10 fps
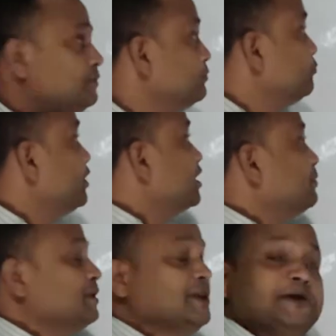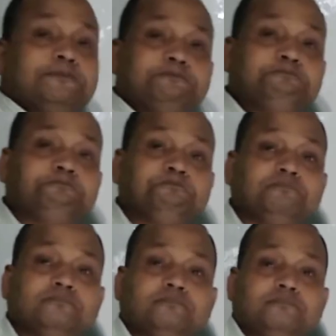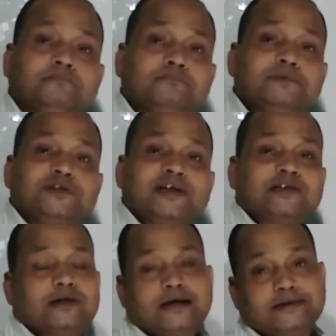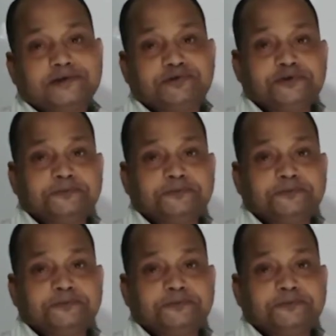Welcome in the Mishra sir classes.